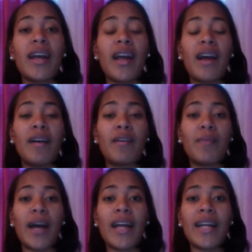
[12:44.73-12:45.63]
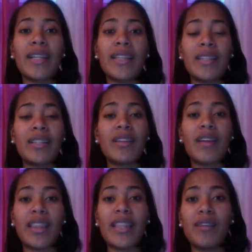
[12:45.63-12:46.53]

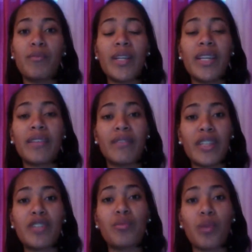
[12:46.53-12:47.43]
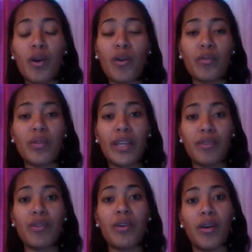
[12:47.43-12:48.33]
I think we can get you
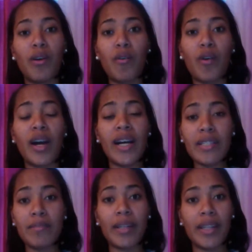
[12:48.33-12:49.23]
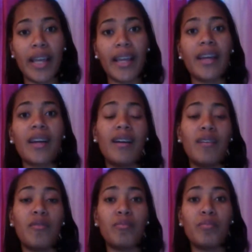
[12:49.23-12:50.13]
a husband. Like,
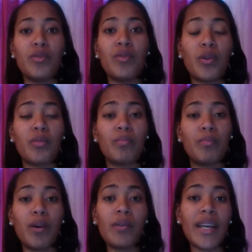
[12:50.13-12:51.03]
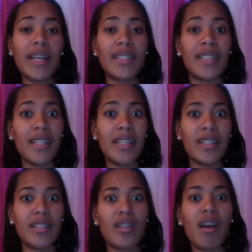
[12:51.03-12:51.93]
Boaz, he
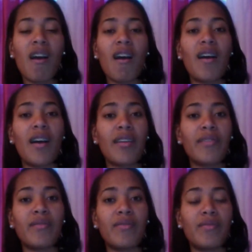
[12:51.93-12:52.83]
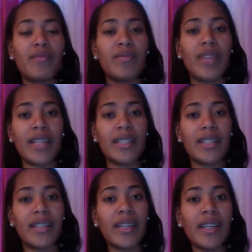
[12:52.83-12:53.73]
is our next
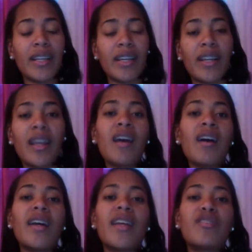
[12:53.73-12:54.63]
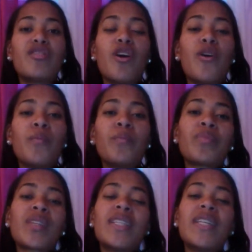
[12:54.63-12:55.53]
of kin. And so
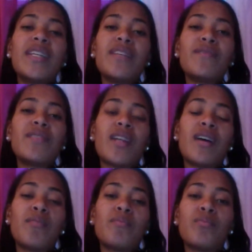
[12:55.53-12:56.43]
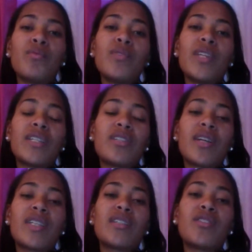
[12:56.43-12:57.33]
she gives Ruth
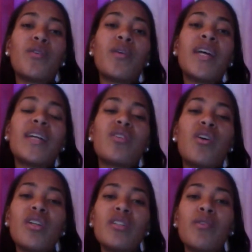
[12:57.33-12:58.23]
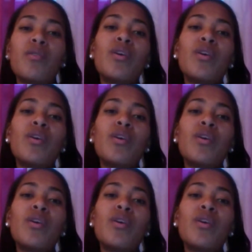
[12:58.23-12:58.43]
instruction. So it's also